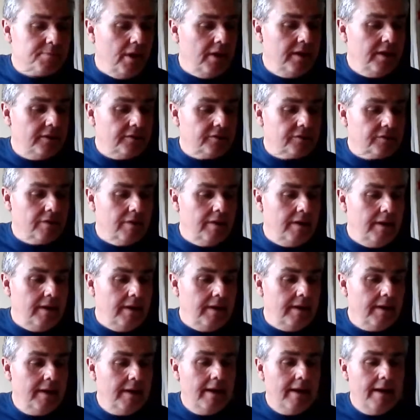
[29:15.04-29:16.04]
So
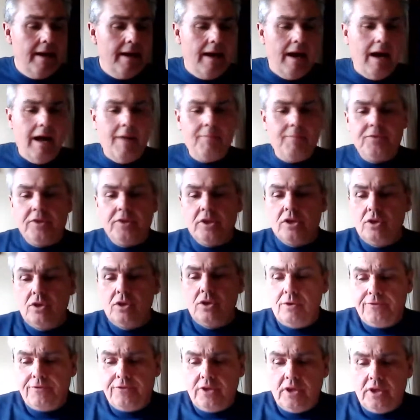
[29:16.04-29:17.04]
it's been a real
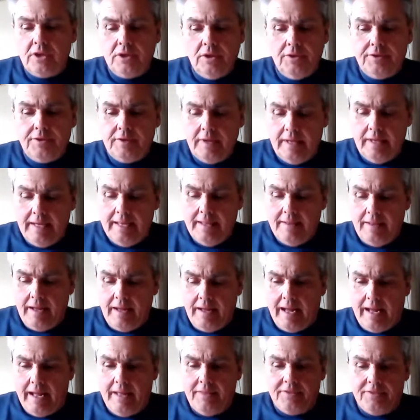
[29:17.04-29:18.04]
thrill to help
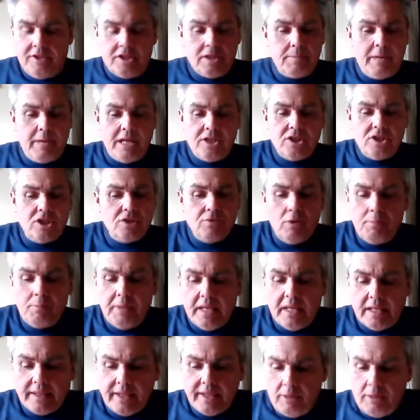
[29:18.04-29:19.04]

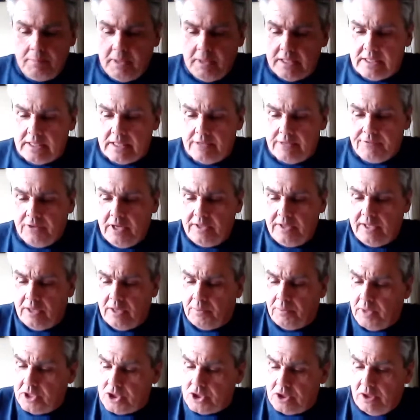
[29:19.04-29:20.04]
preserve baseball
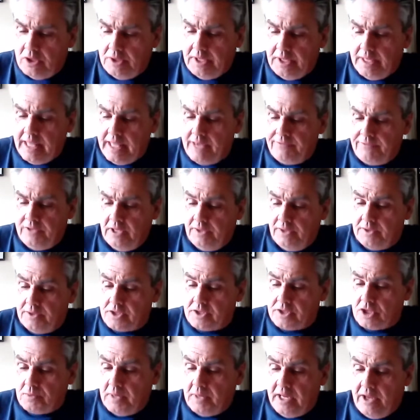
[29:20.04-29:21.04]
history. The
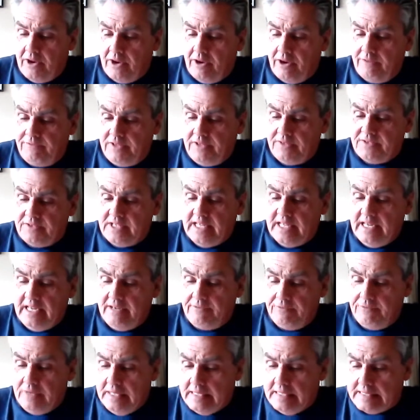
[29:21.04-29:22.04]
new field,
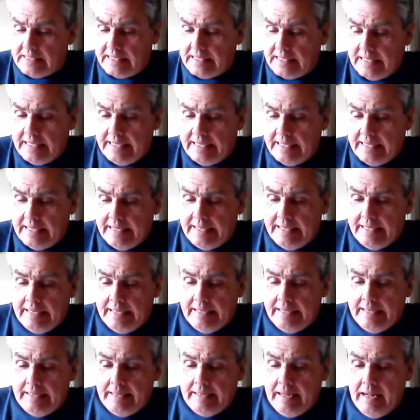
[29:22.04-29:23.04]
the dimensions
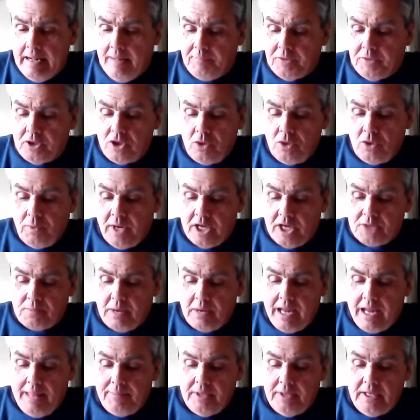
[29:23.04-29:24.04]
will be a little bit different.
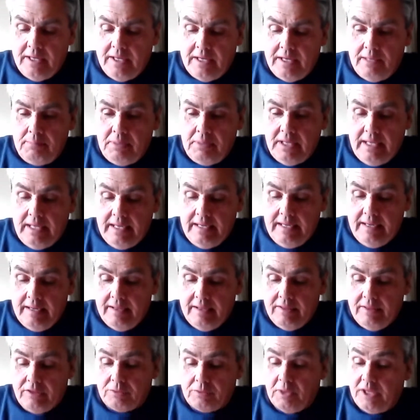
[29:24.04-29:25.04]
The original, the left field,
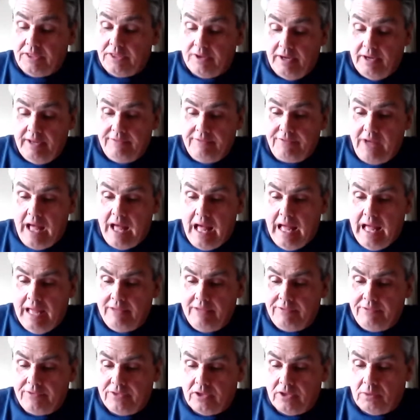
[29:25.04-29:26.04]
was
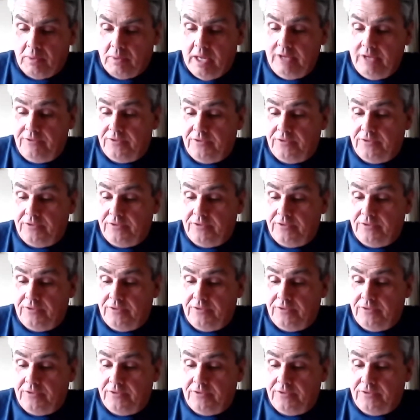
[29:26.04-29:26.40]
315 feet.